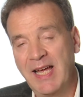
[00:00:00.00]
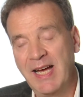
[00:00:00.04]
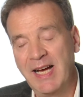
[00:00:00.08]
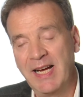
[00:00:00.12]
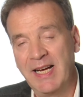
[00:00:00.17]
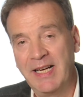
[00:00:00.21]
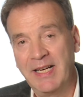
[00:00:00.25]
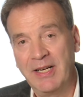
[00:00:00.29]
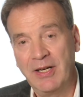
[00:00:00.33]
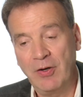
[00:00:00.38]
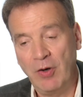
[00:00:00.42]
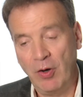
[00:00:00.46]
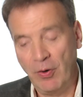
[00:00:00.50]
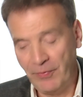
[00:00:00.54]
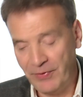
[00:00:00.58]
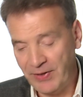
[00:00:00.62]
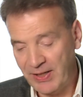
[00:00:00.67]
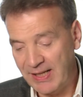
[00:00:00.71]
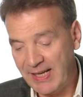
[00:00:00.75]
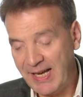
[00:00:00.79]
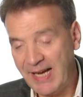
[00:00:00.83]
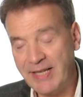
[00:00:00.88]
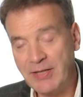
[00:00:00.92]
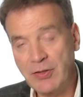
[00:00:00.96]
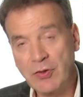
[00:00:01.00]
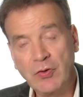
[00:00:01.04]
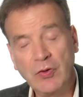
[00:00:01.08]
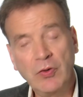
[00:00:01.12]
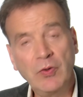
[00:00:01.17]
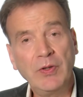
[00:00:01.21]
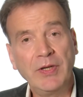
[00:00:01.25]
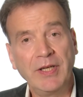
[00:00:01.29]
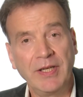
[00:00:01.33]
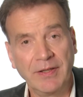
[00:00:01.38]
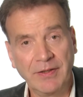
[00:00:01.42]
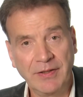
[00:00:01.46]
Uh, over the last
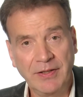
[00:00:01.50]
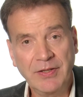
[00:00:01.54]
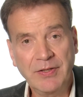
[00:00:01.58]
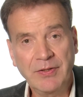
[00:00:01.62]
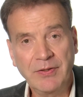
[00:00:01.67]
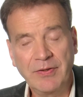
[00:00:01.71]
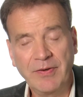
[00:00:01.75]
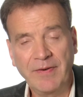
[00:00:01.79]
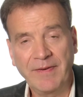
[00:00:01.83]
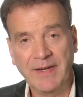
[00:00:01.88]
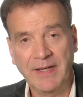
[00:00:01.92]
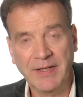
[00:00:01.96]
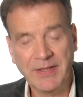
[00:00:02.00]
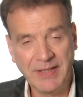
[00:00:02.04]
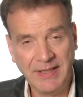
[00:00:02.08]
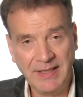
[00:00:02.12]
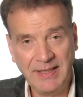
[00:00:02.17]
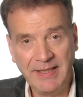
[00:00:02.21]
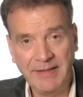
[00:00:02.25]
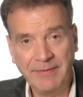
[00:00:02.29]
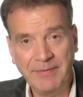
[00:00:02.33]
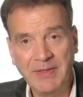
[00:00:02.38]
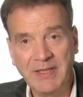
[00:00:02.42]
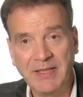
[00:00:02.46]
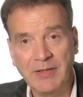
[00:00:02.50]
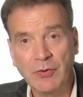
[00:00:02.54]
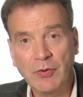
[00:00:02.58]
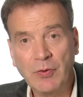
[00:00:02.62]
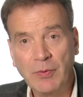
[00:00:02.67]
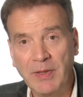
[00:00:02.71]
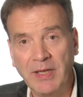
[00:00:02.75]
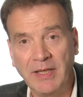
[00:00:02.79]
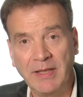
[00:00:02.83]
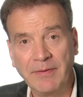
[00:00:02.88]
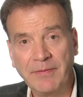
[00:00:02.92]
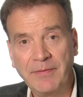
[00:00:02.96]
two years, two thousand eleven and
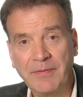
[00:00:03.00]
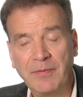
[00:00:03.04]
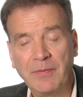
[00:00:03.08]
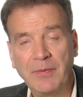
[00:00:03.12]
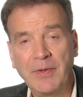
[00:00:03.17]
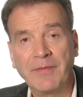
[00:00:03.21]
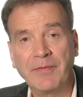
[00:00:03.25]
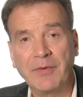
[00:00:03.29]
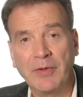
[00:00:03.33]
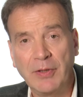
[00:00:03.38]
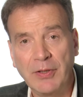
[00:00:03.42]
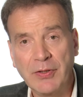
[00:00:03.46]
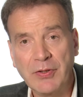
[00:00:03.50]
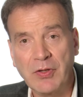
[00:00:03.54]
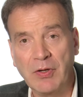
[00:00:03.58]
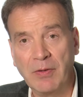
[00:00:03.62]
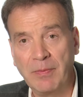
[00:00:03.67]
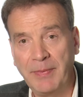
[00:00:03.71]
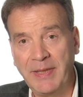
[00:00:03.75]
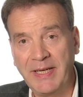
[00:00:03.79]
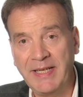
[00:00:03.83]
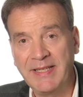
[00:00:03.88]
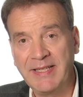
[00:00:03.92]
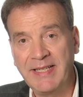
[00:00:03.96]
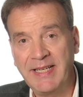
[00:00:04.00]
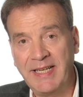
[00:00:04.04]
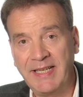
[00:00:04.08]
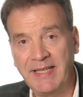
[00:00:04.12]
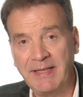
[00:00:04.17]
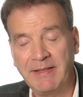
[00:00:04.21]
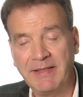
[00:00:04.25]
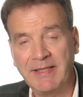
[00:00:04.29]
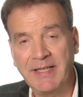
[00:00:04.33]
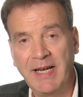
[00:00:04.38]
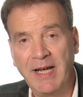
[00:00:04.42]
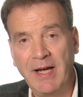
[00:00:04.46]
twelve, we've also
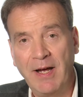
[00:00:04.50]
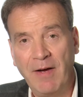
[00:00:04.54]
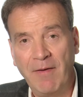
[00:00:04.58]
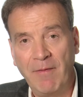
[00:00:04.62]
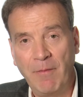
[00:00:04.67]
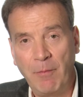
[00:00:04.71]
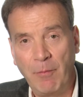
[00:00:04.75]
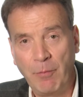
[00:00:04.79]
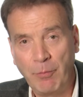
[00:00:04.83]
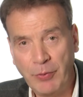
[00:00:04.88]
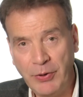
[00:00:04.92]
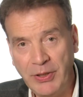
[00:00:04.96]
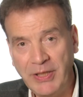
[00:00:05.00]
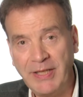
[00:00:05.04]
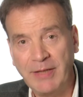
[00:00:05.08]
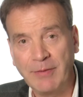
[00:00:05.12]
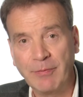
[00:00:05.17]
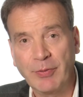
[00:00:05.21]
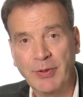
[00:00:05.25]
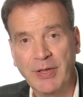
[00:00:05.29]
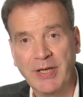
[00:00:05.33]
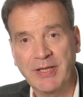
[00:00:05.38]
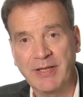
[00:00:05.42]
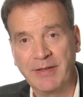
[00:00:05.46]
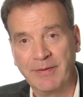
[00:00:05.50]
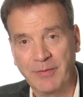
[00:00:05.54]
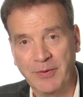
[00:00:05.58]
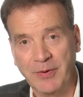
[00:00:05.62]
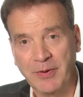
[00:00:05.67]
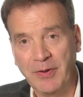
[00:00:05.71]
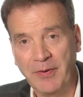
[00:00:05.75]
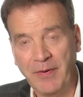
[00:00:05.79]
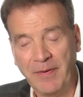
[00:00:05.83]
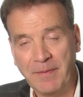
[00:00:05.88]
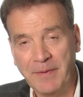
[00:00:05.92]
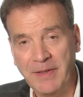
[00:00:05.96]
maintained pretty impressive
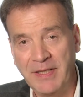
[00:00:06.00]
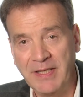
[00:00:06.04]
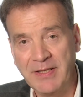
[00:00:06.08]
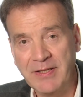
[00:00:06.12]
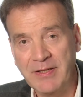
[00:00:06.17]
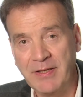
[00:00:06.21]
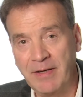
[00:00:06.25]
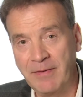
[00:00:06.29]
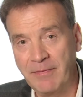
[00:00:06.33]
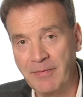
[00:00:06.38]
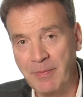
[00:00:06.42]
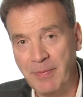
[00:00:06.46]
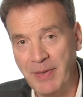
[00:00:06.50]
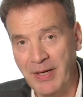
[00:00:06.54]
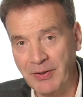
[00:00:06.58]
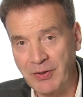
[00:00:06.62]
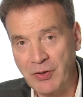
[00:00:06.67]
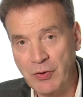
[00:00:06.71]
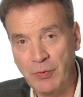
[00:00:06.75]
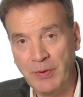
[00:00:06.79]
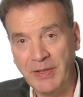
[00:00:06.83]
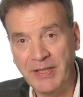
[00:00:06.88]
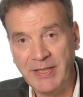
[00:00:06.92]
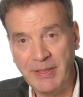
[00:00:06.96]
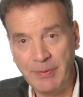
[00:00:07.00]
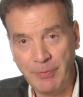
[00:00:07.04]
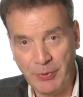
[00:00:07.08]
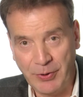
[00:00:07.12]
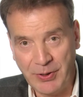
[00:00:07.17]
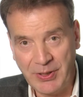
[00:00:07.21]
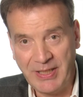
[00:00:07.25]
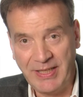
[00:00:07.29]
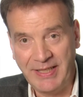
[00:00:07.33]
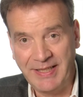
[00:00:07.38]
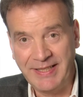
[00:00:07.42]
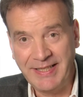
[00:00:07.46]
growth rates of about twenty
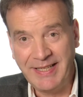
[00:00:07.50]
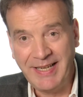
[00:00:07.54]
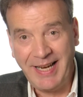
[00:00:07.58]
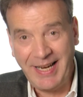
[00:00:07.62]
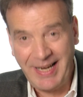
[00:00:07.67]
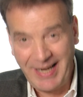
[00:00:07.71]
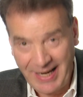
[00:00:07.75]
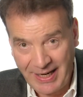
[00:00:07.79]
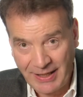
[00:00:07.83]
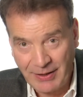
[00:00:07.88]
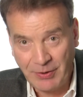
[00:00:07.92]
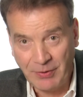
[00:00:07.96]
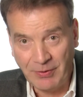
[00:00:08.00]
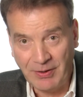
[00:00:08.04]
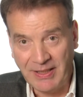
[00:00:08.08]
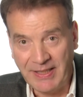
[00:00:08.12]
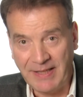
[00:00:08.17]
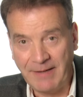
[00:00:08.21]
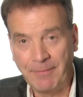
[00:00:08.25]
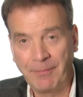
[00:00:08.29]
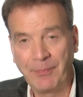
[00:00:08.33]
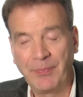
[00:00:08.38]
percent annually.